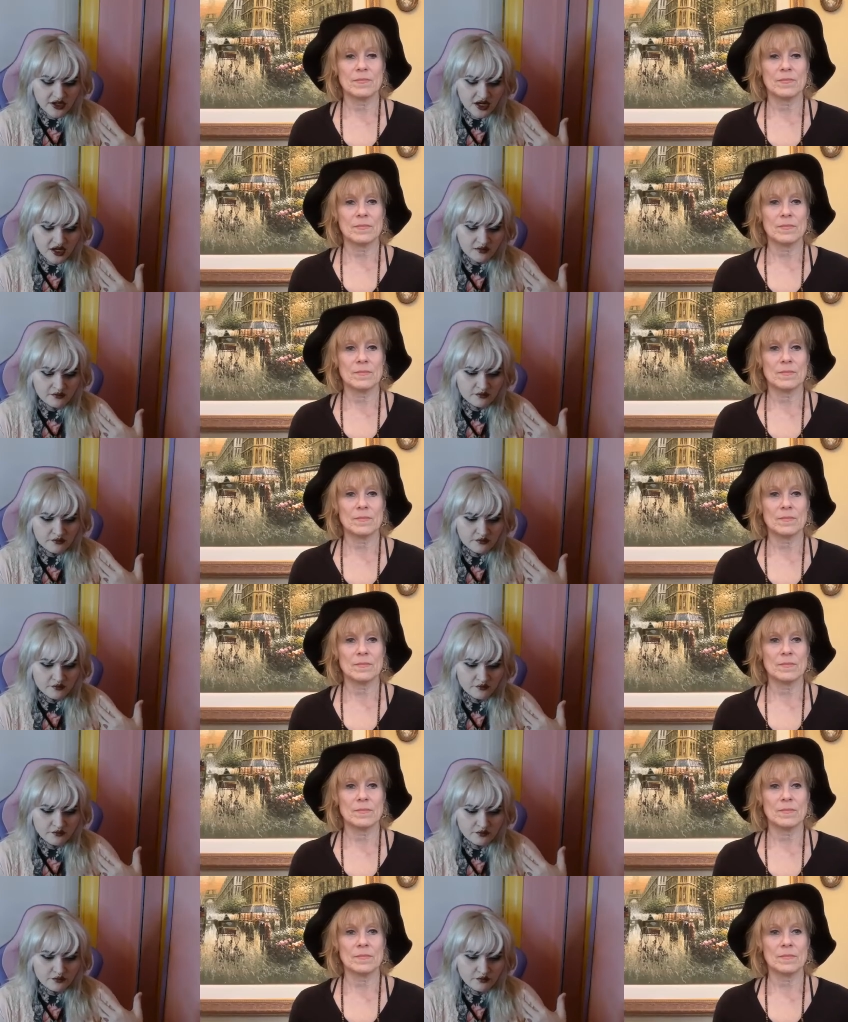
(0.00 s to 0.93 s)
Speaker 1: um
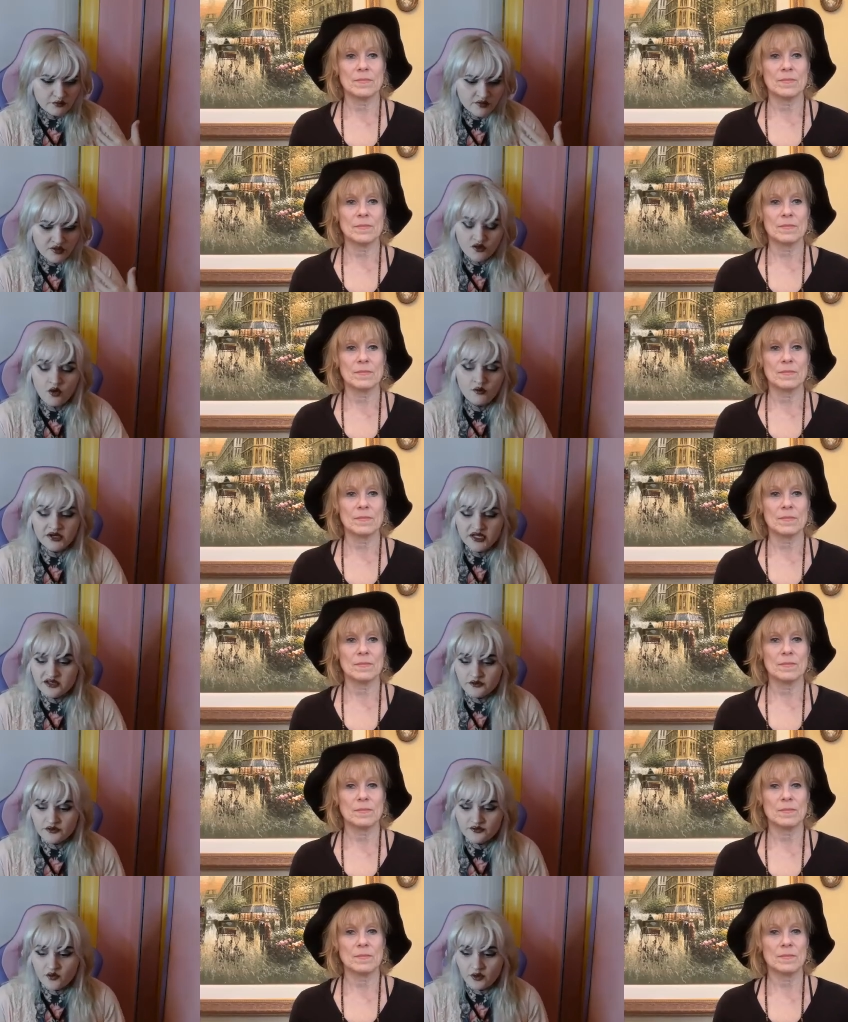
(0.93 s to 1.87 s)
so many
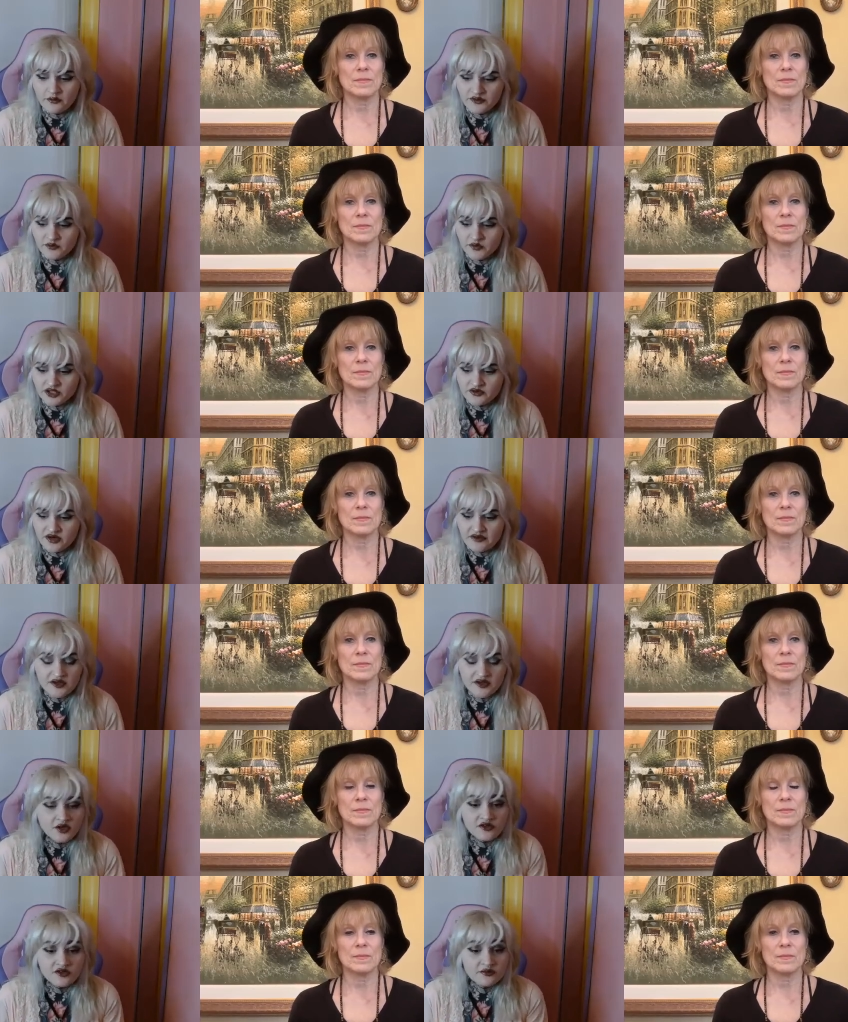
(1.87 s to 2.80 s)
different forms of witchcraft
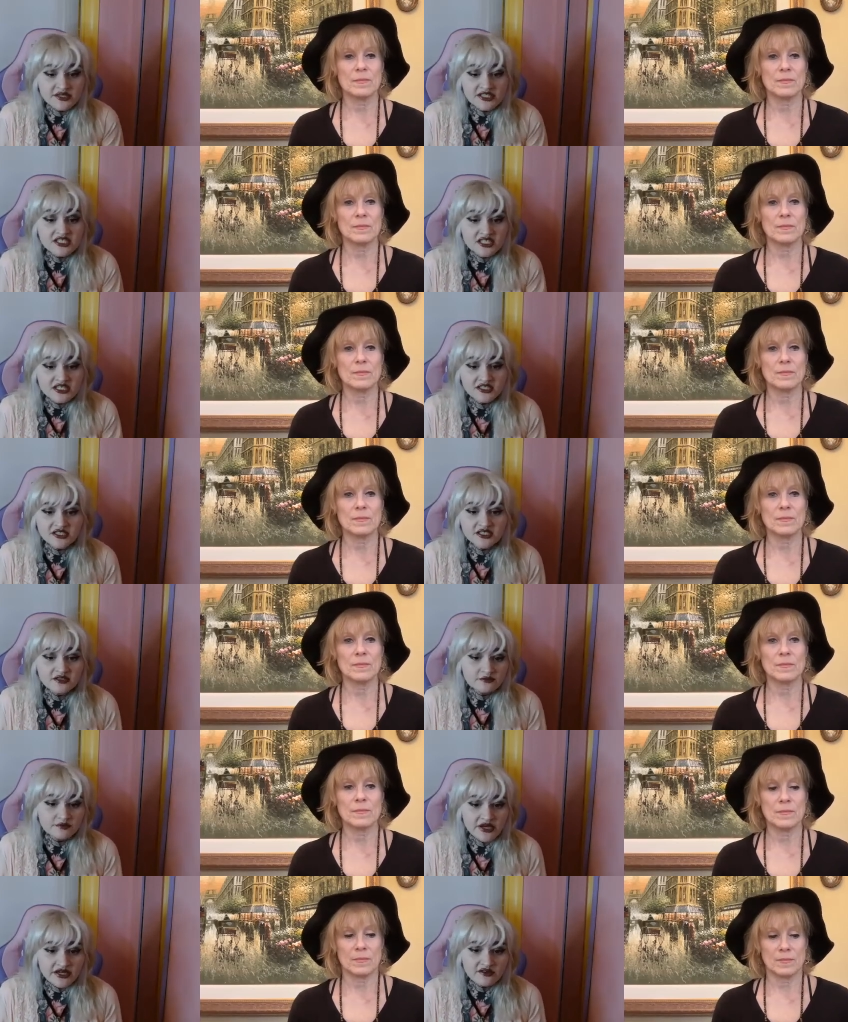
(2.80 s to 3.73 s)
can also be
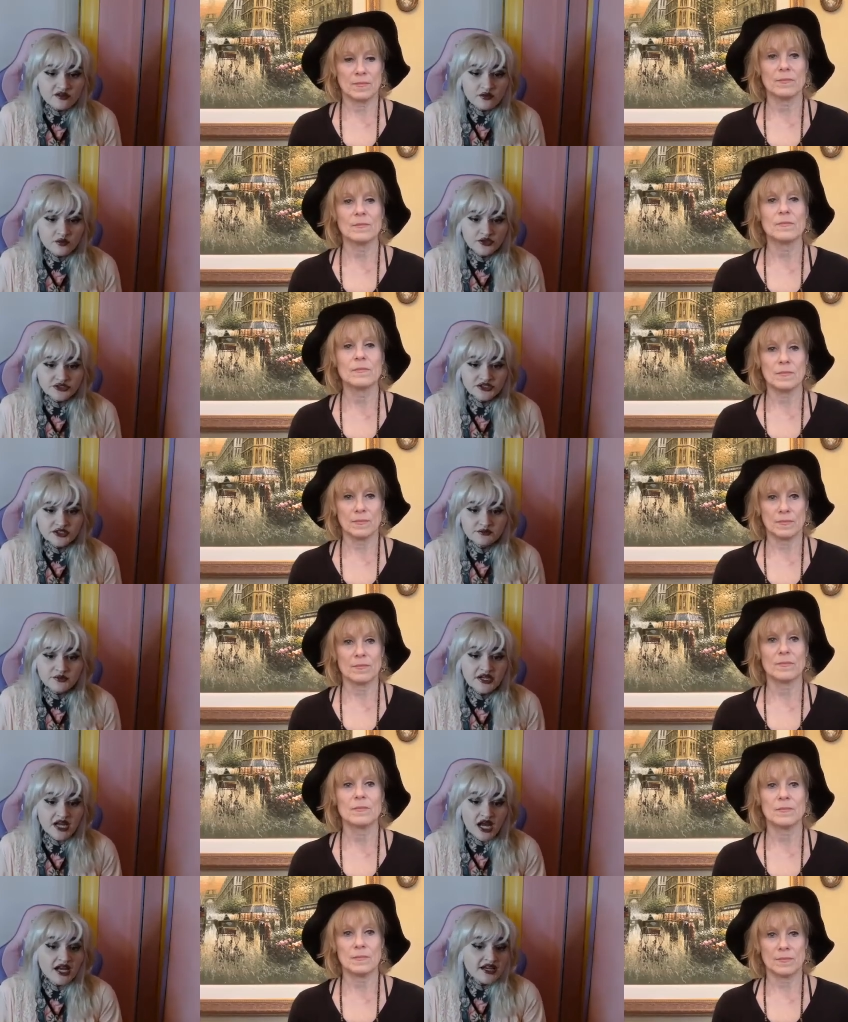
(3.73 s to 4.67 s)
deity based worship. And I